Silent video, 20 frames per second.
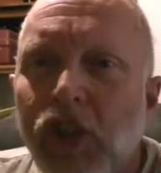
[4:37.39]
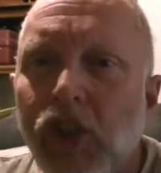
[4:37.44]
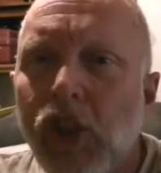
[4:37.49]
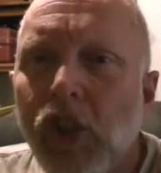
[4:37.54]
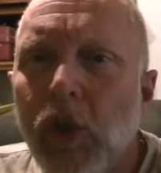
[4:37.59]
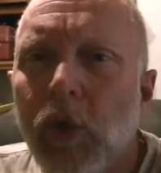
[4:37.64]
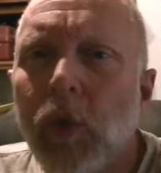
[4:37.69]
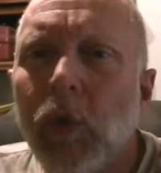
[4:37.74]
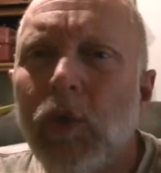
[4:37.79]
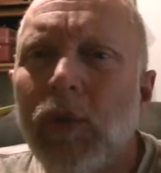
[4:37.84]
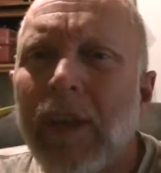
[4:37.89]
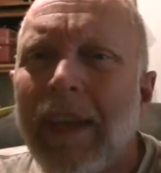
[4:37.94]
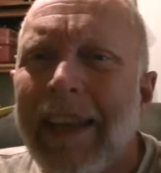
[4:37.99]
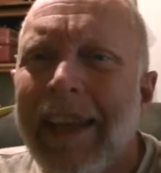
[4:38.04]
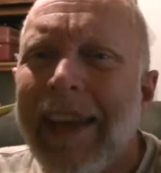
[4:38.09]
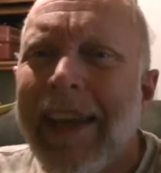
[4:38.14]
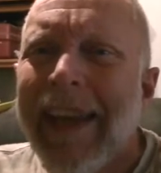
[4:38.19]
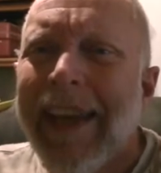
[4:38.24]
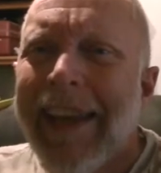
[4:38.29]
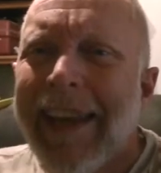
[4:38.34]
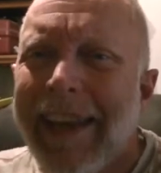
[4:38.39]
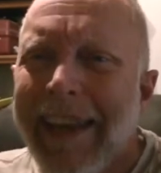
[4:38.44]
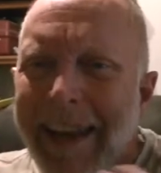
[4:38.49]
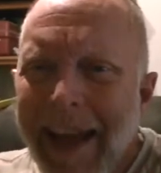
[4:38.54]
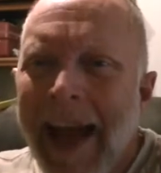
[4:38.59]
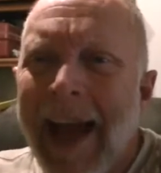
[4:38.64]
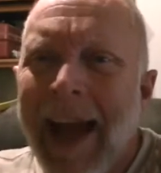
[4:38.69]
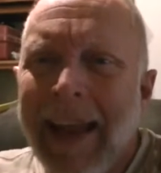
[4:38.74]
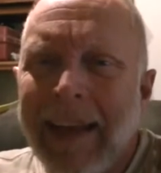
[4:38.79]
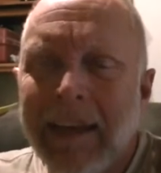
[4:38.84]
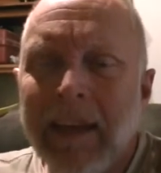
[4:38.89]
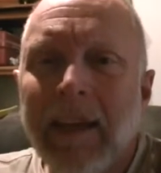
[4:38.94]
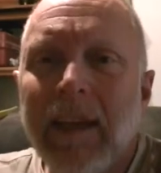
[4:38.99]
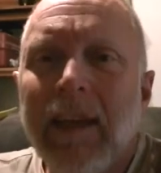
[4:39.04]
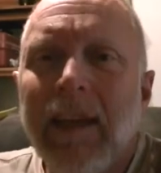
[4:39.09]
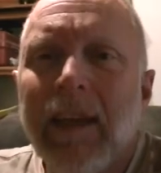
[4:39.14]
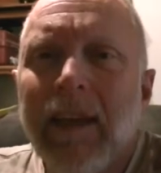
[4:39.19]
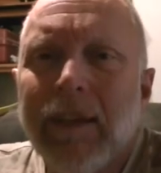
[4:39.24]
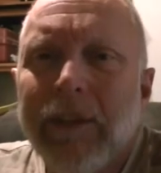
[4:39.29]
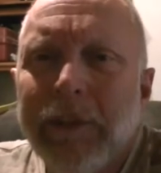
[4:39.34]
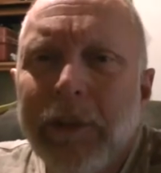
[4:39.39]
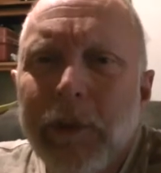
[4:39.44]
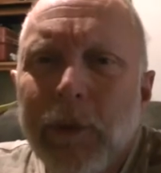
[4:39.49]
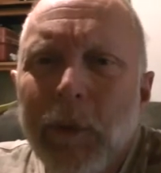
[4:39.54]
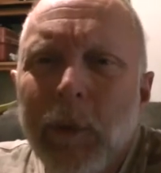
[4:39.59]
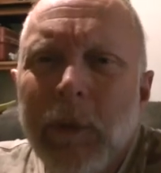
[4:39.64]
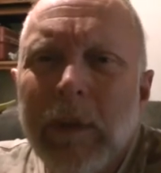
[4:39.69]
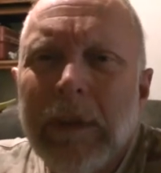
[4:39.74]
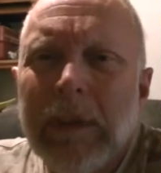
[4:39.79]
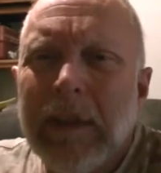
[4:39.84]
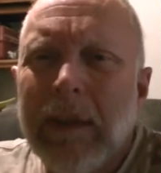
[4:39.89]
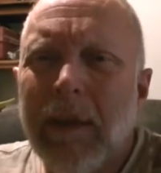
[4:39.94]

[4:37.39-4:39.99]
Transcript: choose not to